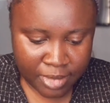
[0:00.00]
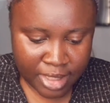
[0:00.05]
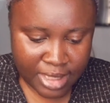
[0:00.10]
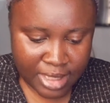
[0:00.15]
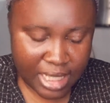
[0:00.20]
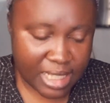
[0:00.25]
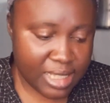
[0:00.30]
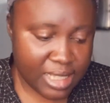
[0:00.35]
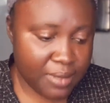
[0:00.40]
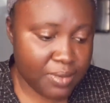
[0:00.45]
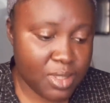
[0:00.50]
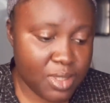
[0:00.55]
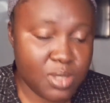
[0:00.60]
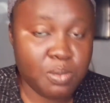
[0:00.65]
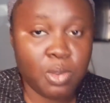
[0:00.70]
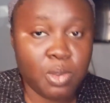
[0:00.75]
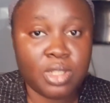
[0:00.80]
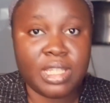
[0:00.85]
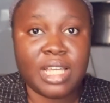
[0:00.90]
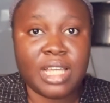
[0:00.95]
So I see this
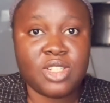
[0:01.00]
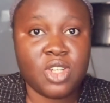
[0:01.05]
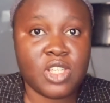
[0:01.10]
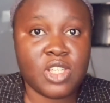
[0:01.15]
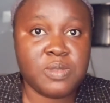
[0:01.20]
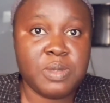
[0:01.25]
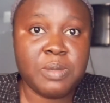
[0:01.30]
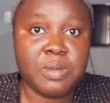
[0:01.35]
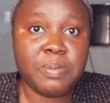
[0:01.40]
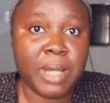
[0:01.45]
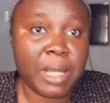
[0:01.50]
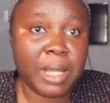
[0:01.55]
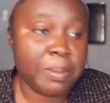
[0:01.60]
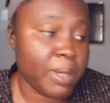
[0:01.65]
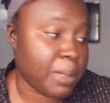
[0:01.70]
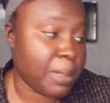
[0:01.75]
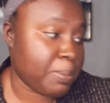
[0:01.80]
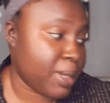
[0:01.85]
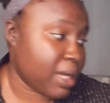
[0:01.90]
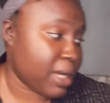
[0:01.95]
month has just been bag
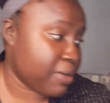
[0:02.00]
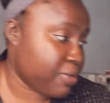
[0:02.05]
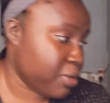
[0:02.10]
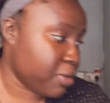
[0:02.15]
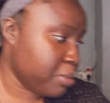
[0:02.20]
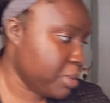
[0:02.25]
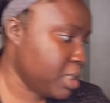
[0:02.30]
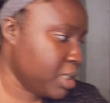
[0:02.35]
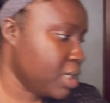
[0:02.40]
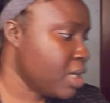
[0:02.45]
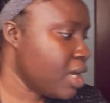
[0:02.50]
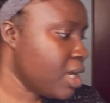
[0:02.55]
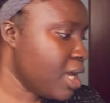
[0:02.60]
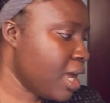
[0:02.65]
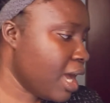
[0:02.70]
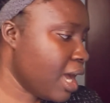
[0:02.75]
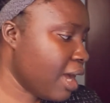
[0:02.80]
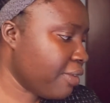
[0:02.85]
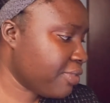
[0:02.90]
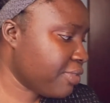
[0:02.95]
for me.
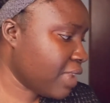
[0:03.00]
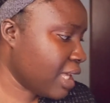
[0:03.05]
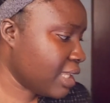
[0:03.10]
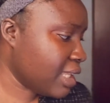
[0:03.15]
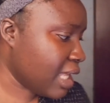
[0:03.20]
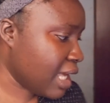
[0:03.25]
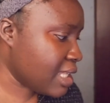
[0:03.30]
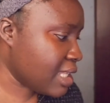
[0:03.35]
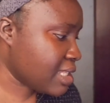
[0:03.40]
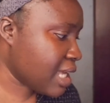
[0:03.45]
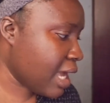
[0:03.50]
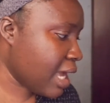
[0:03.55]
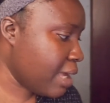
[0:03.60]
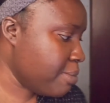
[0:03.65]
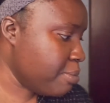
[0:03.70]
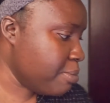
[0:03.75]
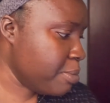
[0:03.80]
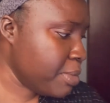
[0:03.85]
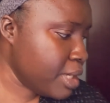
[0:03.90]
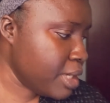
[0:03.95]
After that
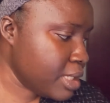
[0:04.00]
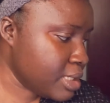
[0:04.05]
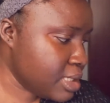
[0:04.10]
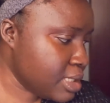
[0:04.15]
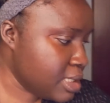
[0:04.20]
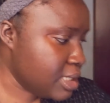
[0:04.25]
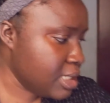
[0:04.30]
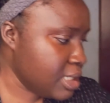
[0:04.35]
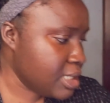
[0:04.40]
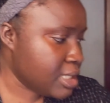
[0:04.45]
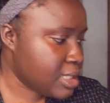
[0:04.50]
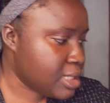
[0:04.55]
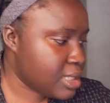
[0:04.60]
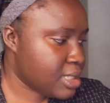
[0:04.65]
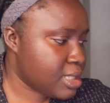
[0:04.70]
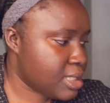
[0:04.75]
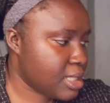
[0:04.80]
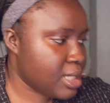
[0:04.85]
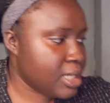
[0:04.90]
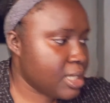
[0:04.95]
I made
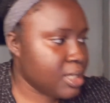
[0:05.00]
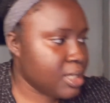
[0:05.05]
this